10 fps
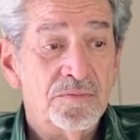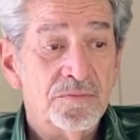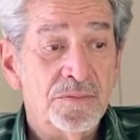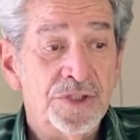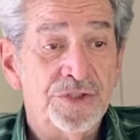
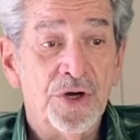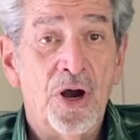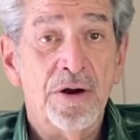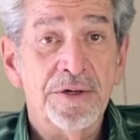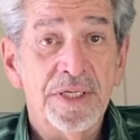
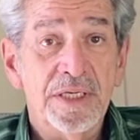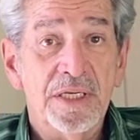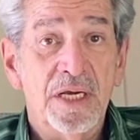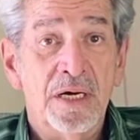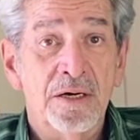
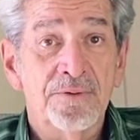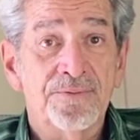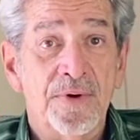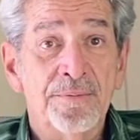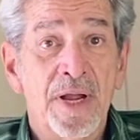majority of
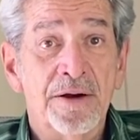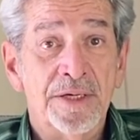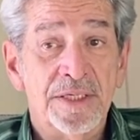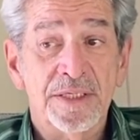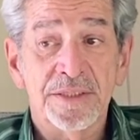
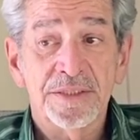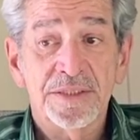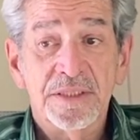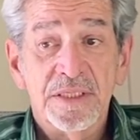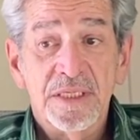
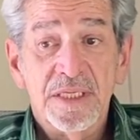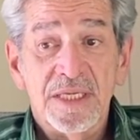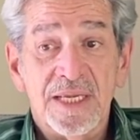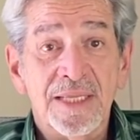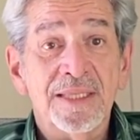Americans
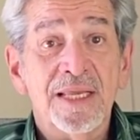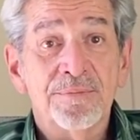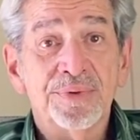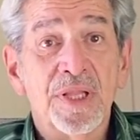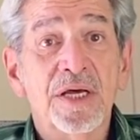in their
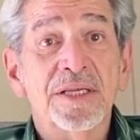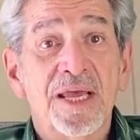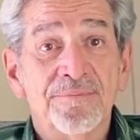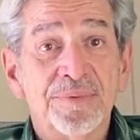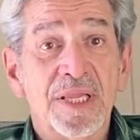blood
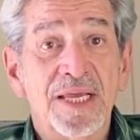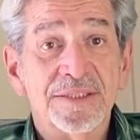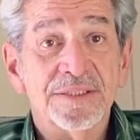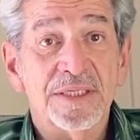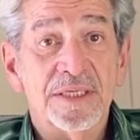have
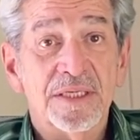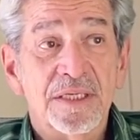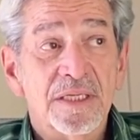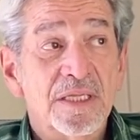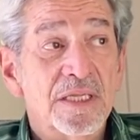plastic.
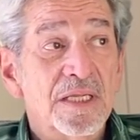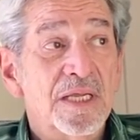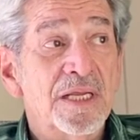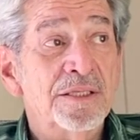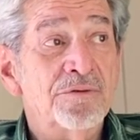
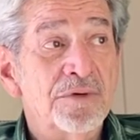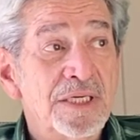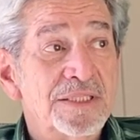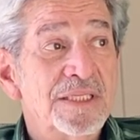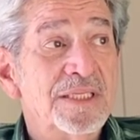And the
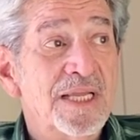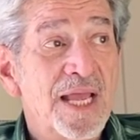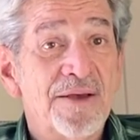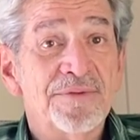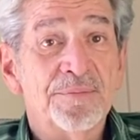reason they
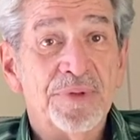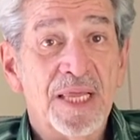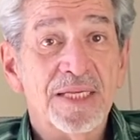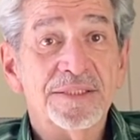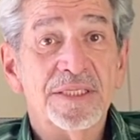have the
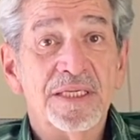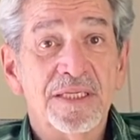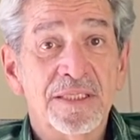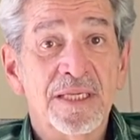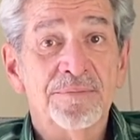plastic
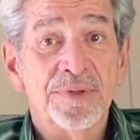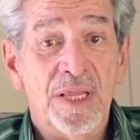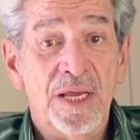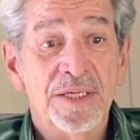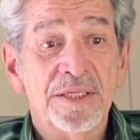in their
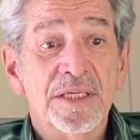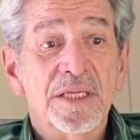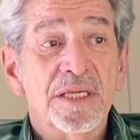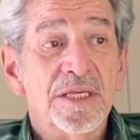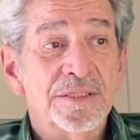blood
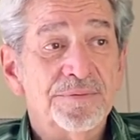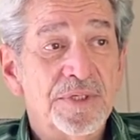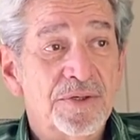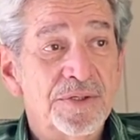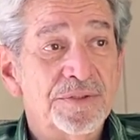is
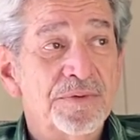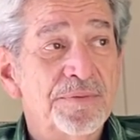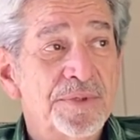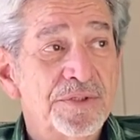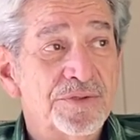because
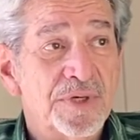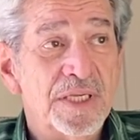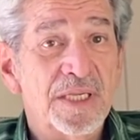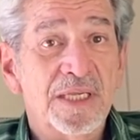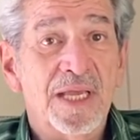we've been
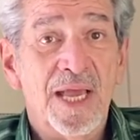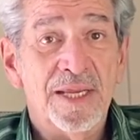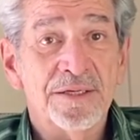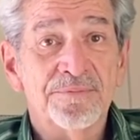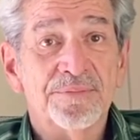drinking
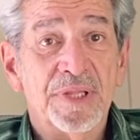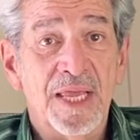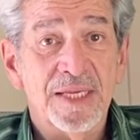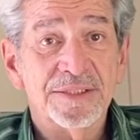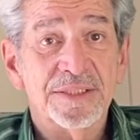out of
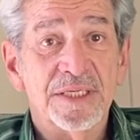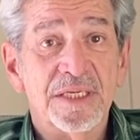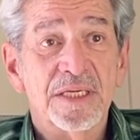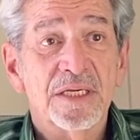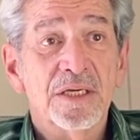plastic
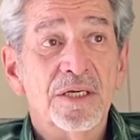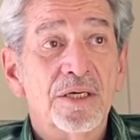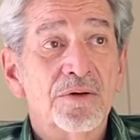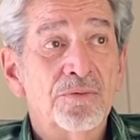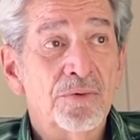
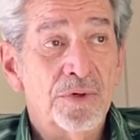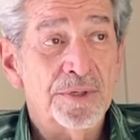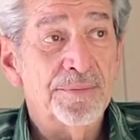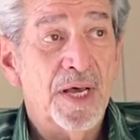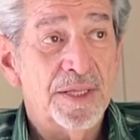
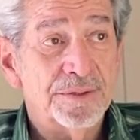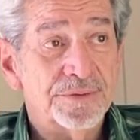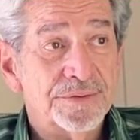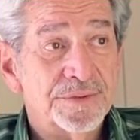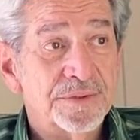water
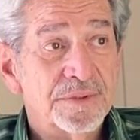bottles.